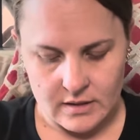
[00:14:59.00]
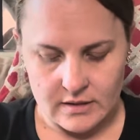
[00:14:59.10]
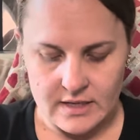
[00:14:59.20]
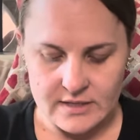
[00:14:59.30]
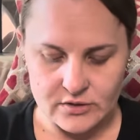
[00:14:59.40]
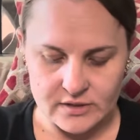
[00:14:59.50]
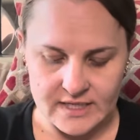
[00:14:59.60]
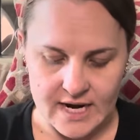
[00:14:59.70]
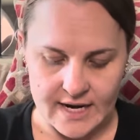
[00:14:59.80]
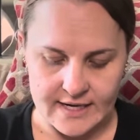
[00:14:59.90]
these are
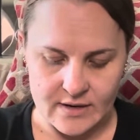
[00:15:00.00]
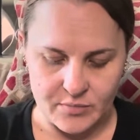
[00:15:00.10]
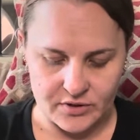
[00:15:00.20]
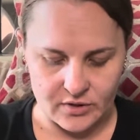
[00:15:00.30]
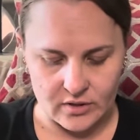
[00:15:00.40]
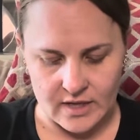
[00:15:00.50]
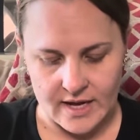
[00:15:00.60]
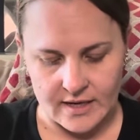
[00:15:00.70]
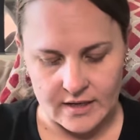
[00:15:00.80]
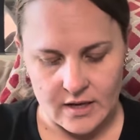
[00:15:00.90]
tiny, but they're
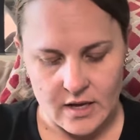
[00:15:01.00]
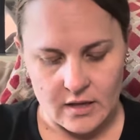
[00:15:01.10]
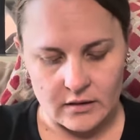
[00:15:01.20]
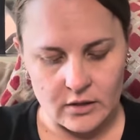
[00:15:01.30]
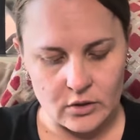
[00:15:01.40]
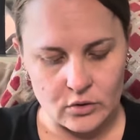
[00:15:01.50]
like little